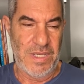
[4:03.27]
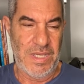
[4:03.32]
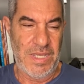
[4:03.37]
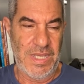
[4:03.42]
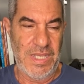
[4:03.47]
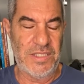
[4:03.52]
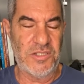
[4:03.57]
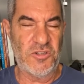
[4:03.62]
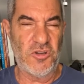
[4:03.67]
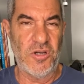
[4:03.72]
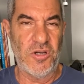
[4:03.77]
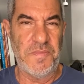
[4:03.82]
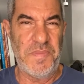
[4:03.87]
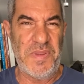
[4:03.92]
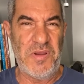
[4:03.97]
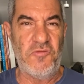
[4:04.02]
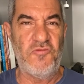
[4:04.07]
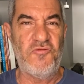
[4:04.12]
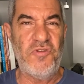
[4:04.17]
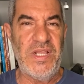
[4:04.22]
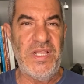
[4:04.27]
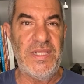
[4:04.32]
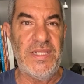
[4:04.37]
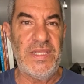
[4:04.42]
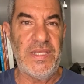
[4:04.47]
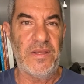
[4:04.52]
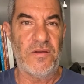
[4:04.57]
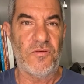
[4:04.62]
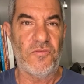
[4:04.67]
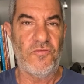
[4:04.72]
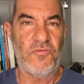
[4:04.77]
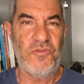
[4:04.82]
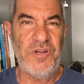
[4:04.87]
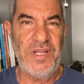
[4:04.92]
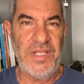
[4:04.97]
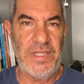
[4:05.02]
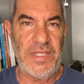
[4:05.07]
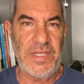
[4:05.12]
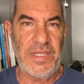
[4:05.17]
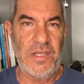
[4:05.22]
It's going to be really,
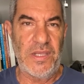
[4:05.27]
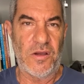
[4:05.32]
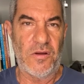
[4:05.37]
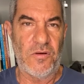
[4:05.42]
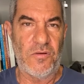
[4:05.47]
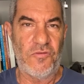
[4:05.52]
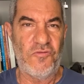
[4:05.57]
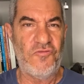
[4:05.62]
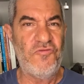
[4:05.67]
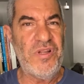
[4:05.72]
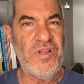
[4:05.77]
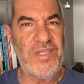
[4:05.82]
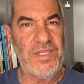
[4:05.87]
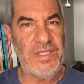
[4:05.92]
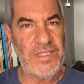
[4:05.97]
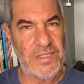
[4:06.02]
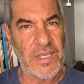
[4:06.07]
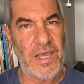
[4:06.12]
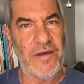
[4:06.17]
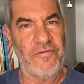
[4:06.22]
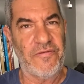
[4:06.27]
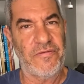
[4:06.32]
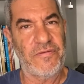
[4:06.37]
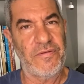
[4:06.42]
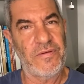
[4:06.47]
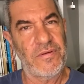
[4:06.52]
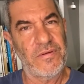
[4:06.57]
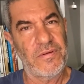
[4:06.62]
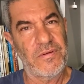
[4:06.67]
really, really tough.